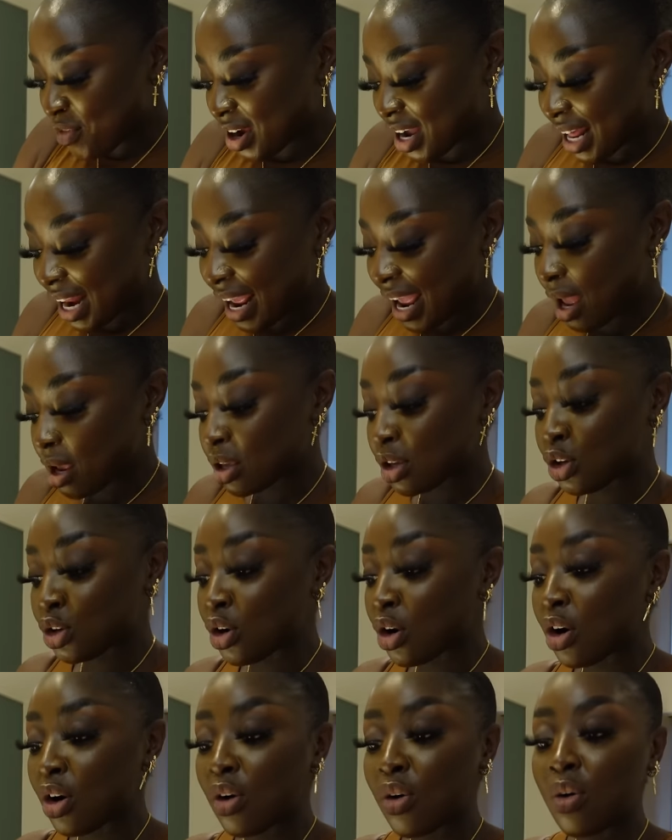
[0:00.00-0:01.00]
forgot I had,
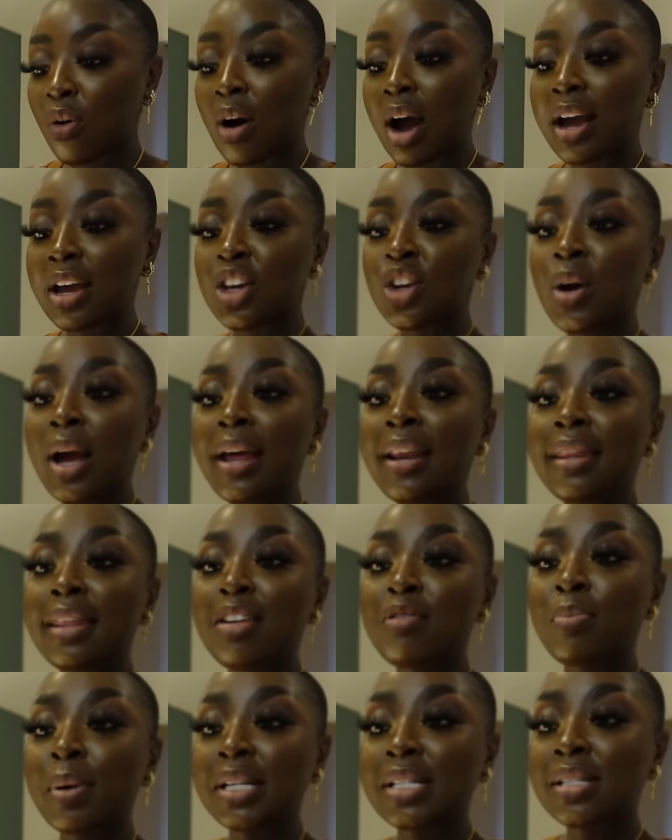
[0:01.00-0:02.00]
yo, you know I
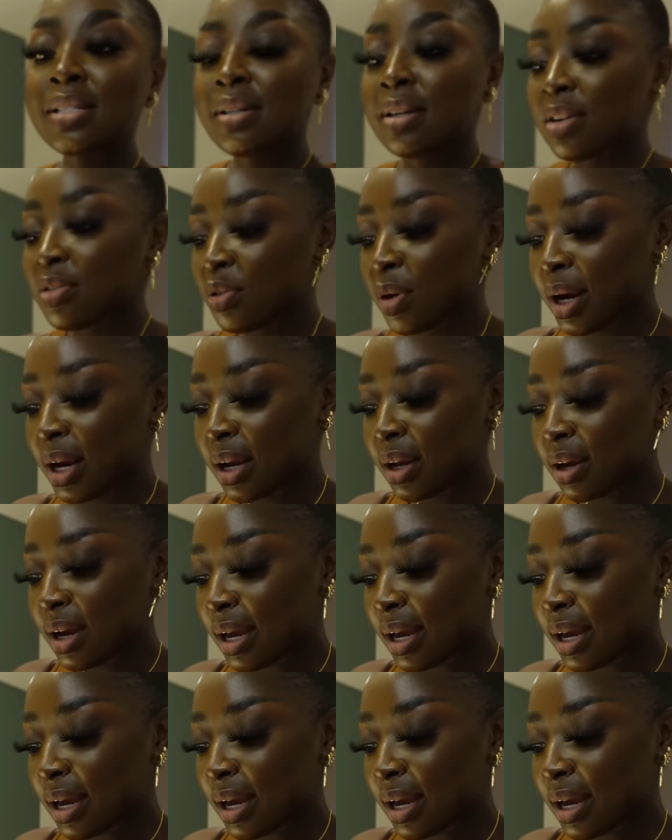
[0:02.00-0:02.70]
leave my stuff, right?